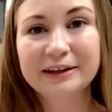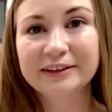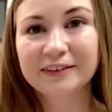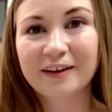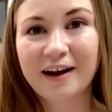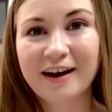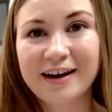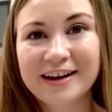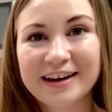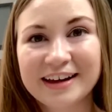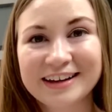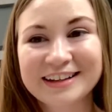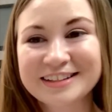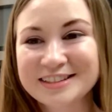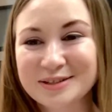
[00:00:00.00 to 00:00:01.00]
a lot,
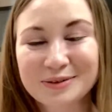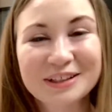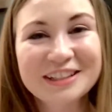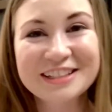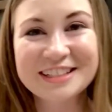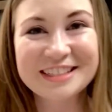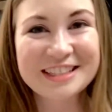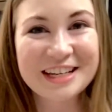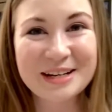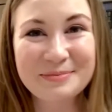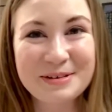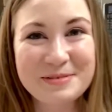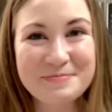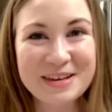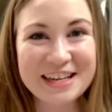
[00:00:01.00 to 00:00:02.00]
and it's really just gonna
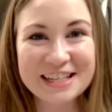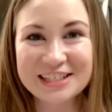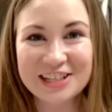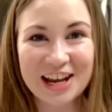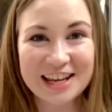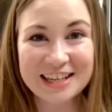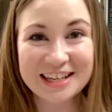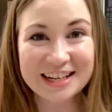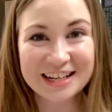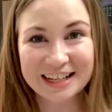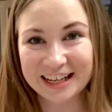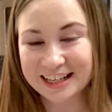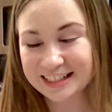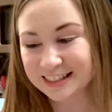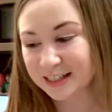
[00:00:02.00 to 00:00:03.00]
be me and Jake eating
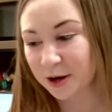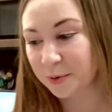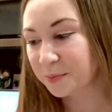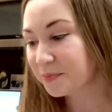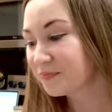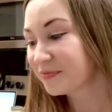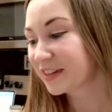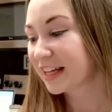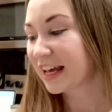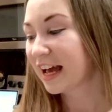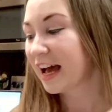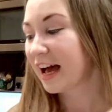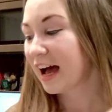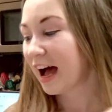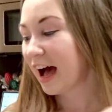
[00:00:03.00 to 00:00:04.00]
it. So
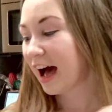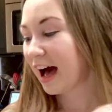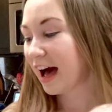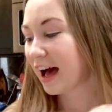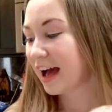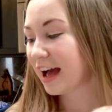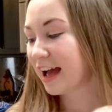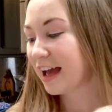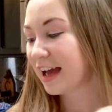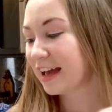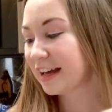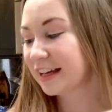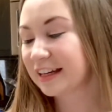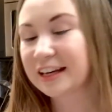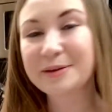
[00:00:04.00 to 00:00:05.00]

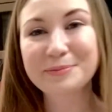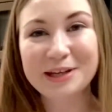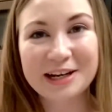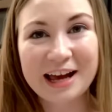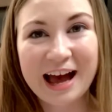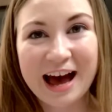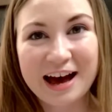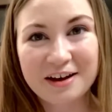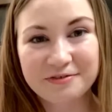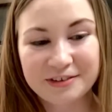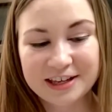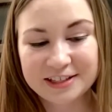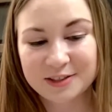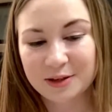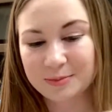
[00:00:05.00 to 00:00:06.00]
I am gonna half
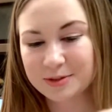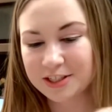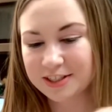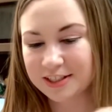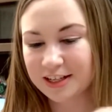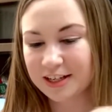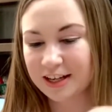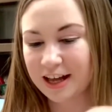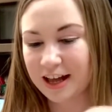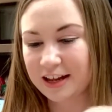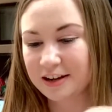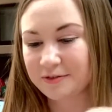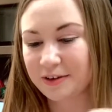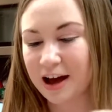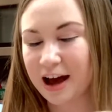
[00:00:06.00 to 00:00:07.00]
it. So I'm just gonna kind
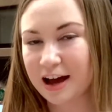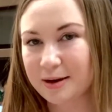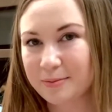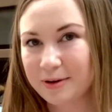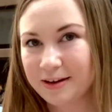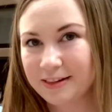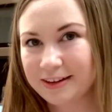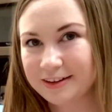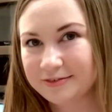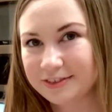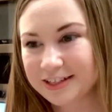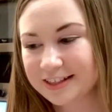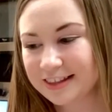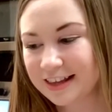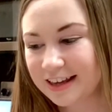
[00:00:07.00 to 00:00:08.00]
of eyeball
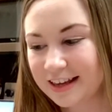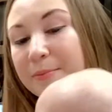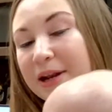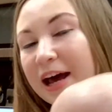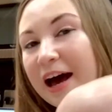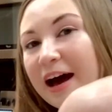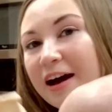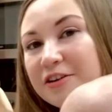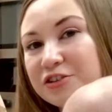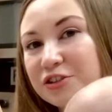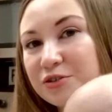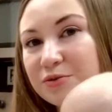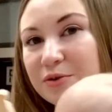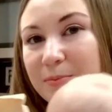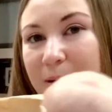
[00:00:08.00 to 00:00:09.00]
everything. I'm gonna
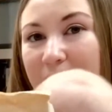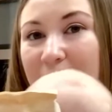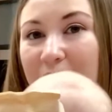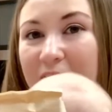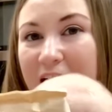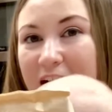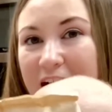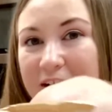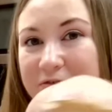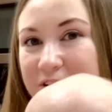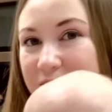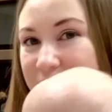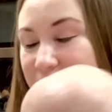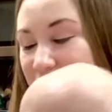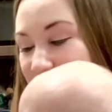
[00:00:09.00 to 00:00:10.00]
do about half
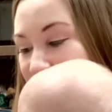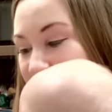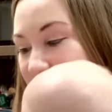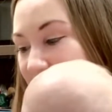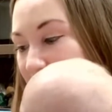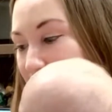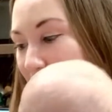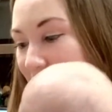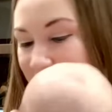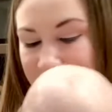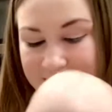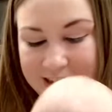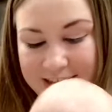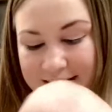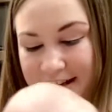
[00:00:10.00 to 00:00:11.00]
of the cheesecake
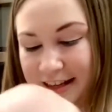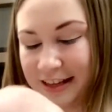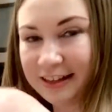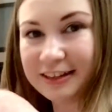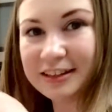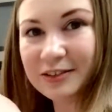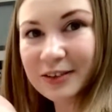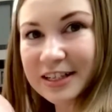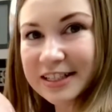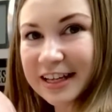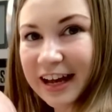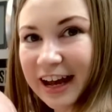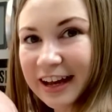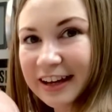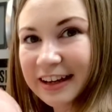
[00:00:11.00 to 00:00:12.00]
packet. You wanna say
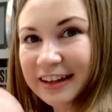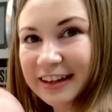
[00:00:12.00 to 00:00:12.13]
hi?